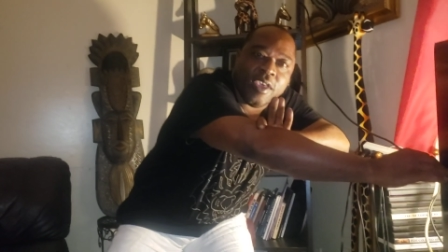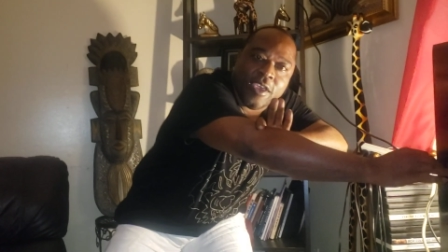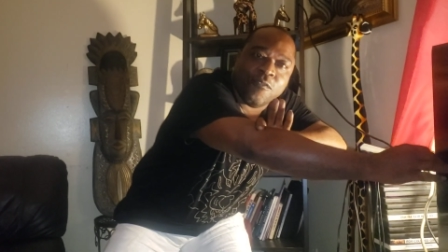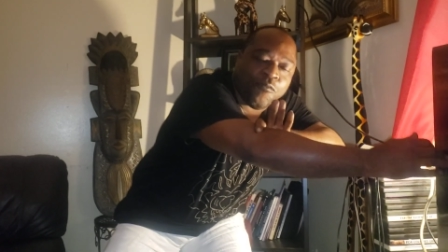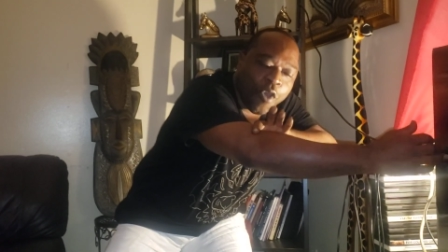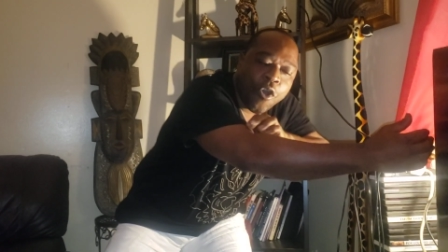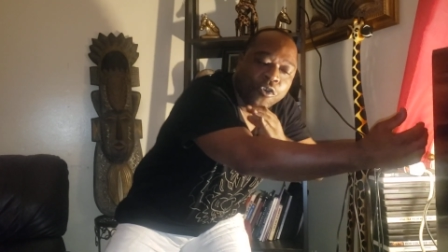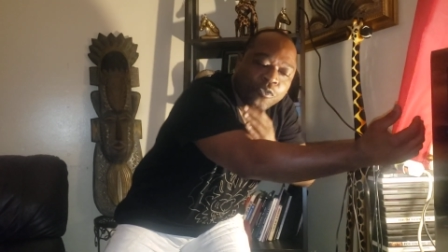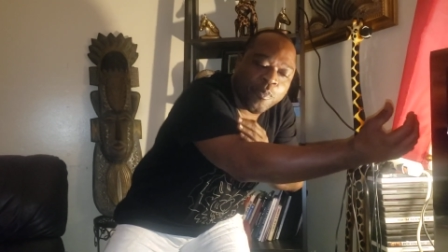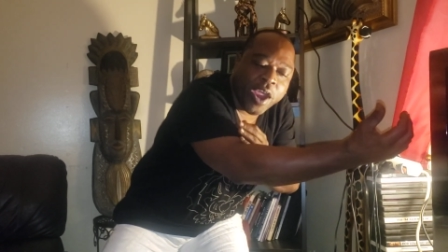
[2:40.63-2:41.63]
if
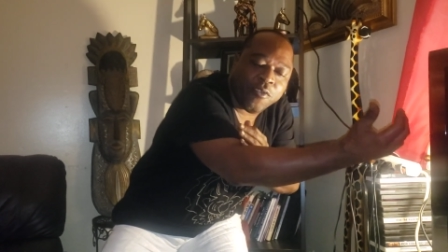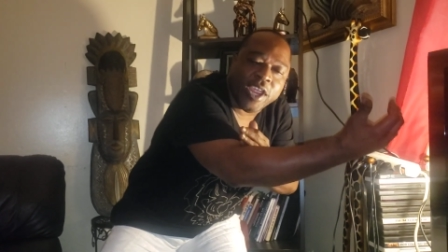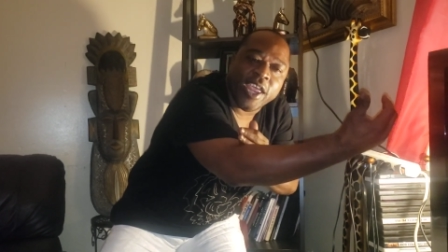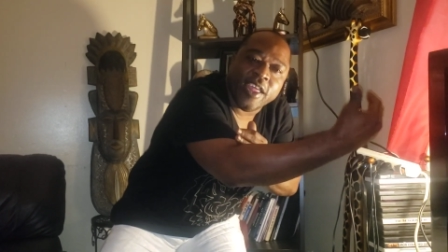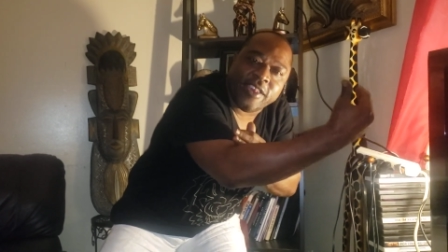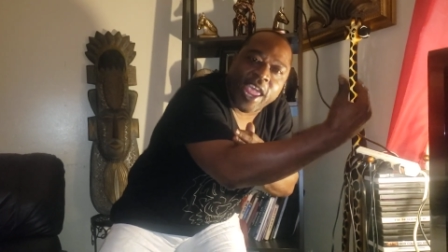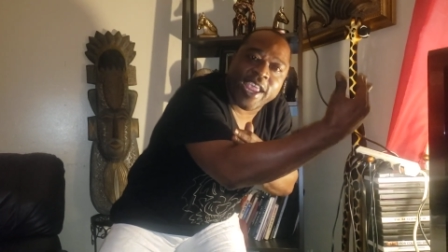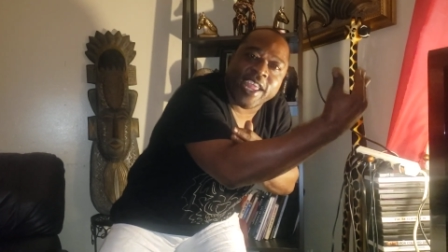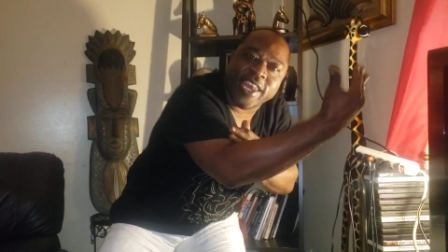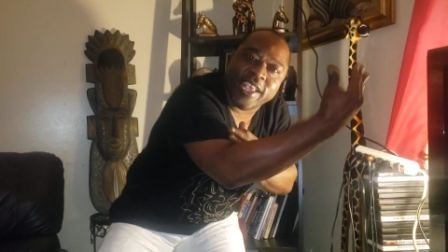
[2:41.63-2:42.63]
Rosemary
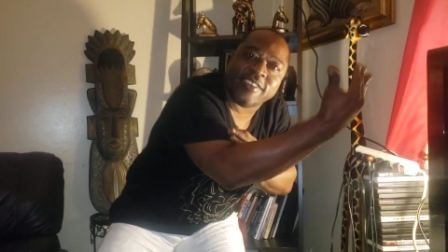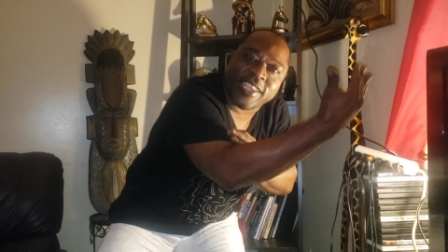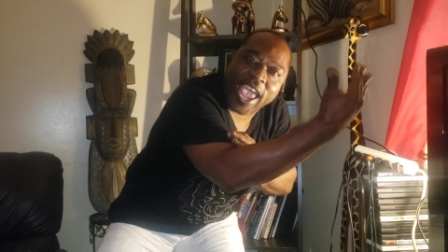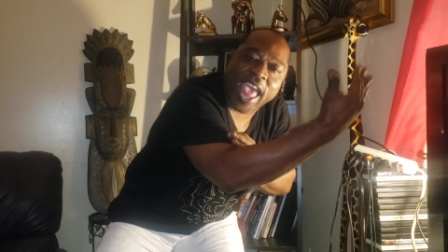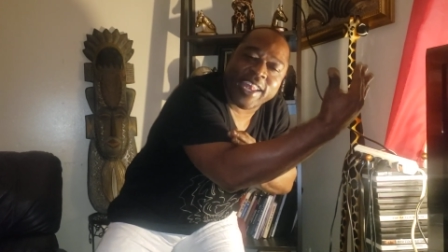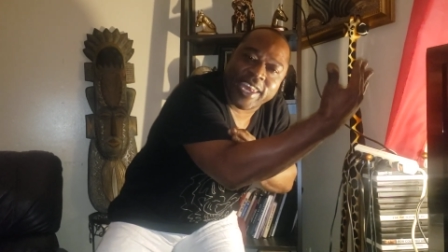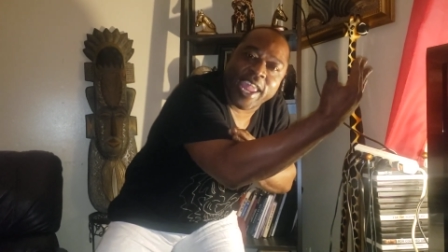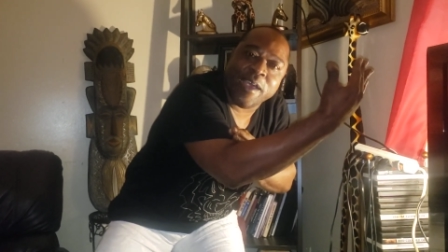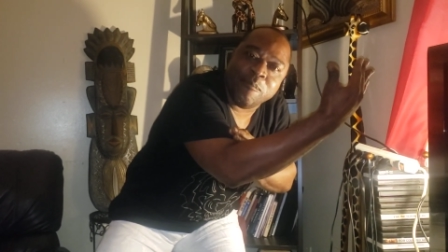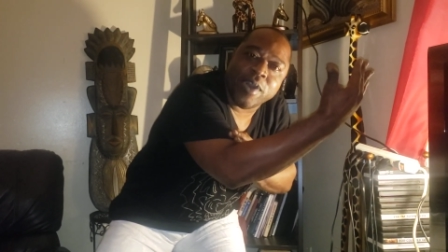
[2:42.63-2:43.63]
taking this
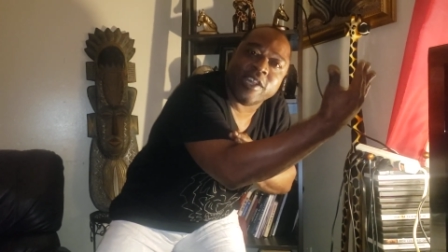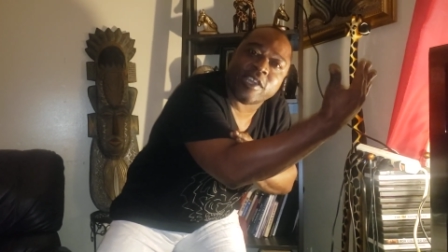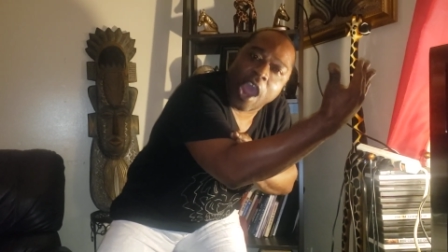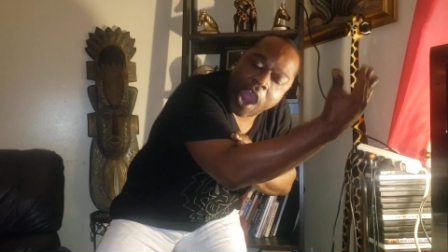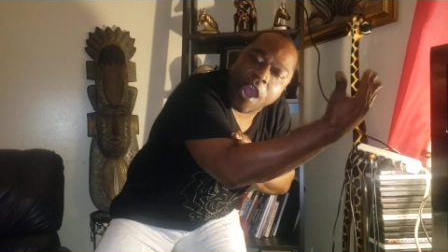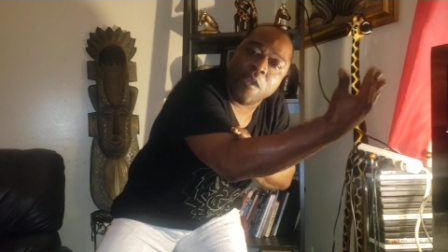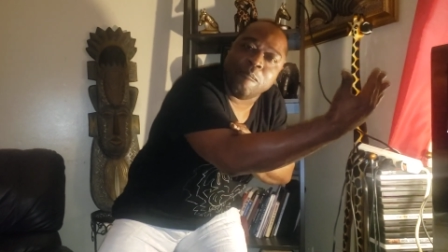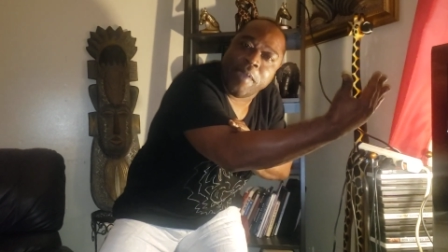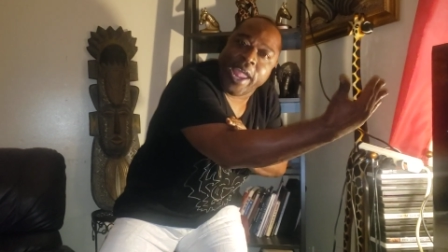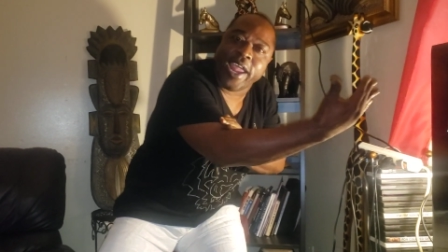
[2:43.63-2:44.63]
goddamn much
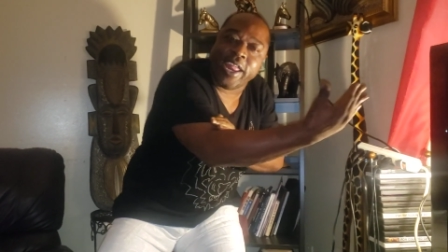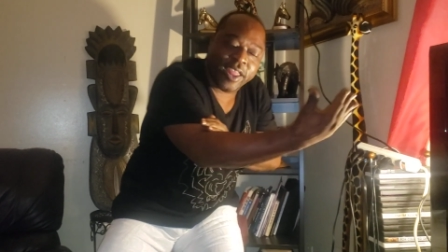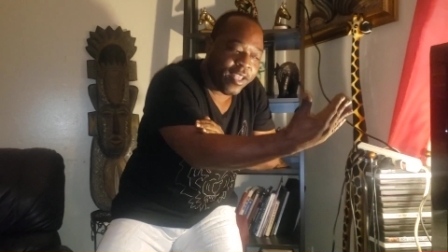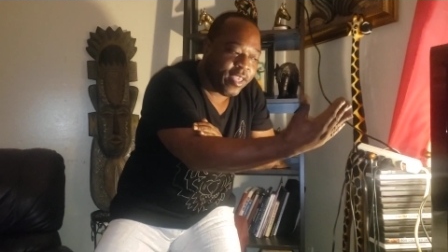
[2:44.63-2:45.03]
Iron Man,